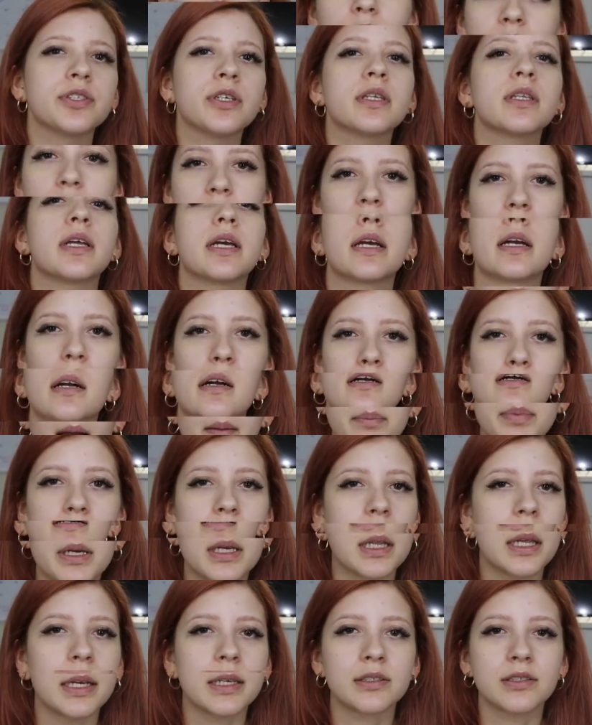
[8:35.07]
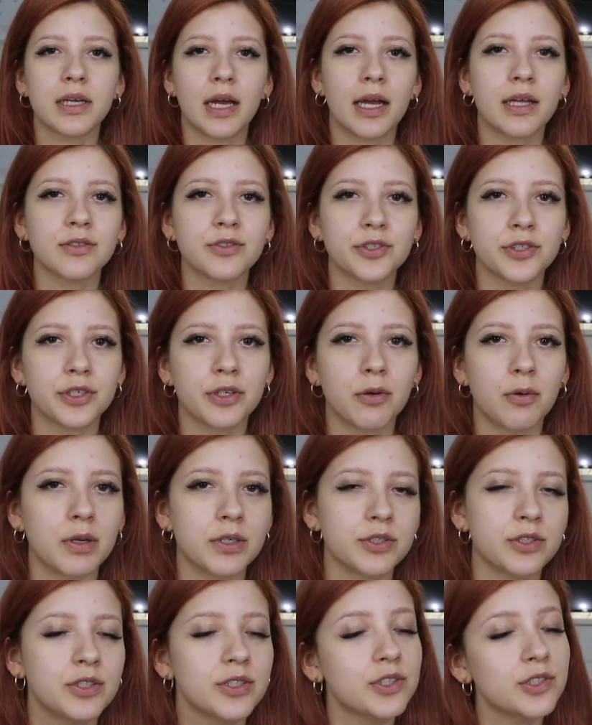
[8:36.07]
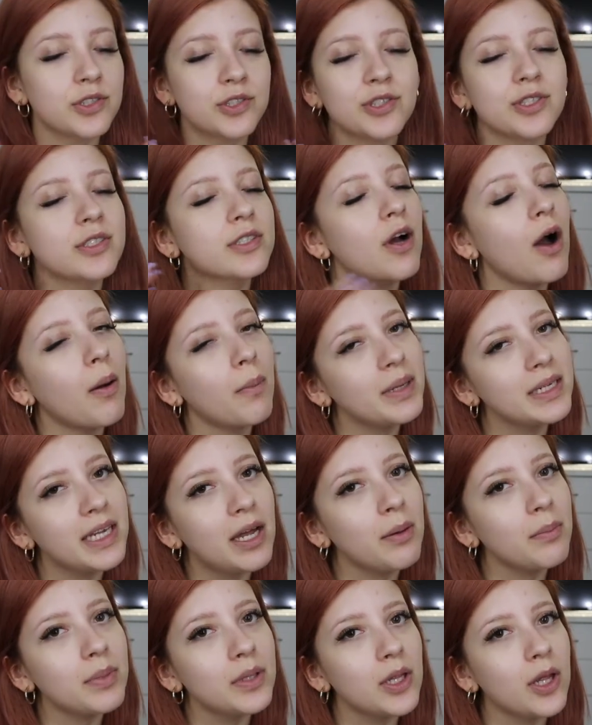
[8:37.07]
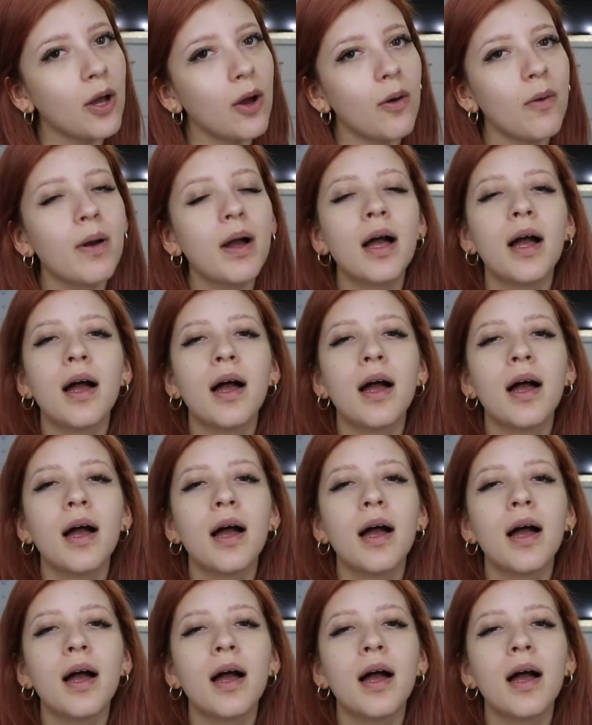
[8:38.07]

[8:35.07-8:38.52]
I'm more than happy like to answer your question. So just comment down below.